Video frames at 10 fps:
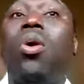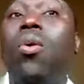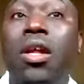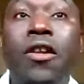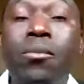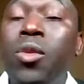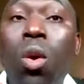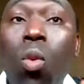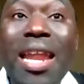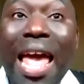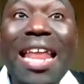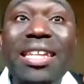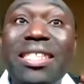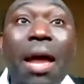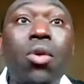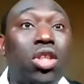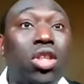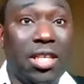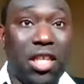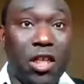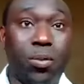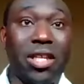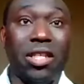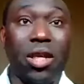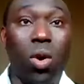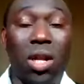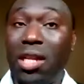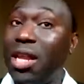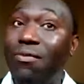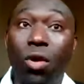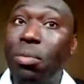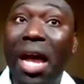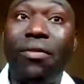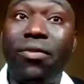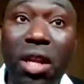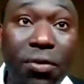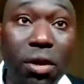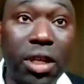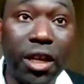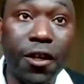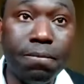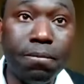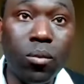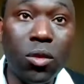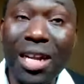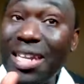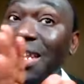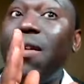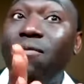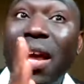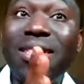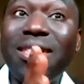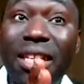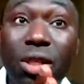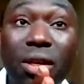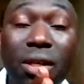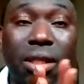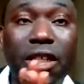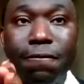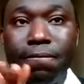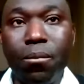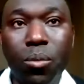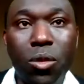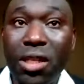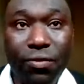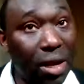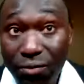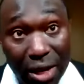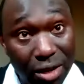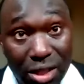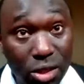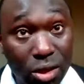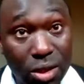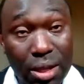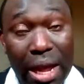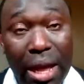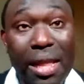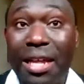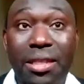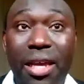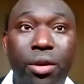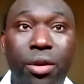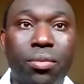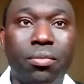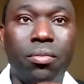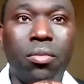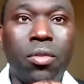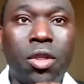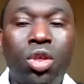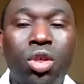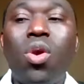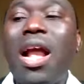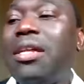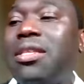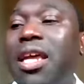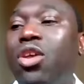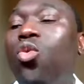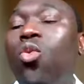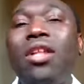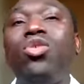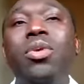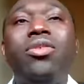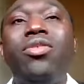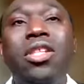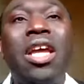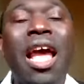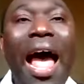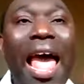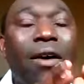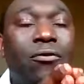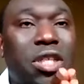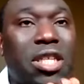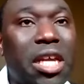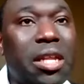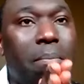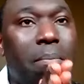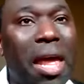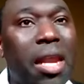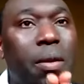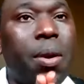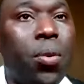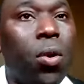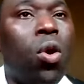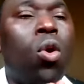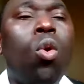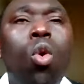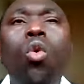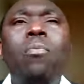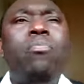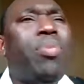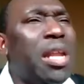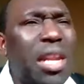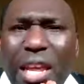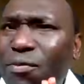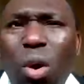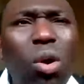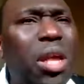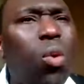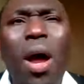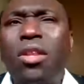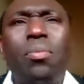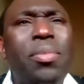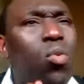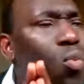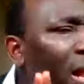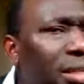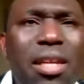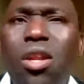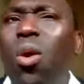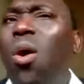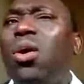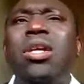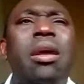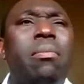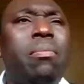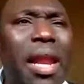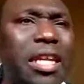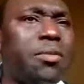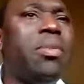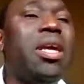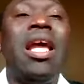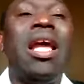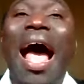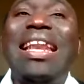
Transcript: You know what? When anytime takes his presence away, the devil will be having a field day. And it's a very dangerous thing. It's a very, very dangerous thing, I tell you. You can't say you want to be rich. I have seen many people who believe God, they want to be wealthy. Lord, bless me.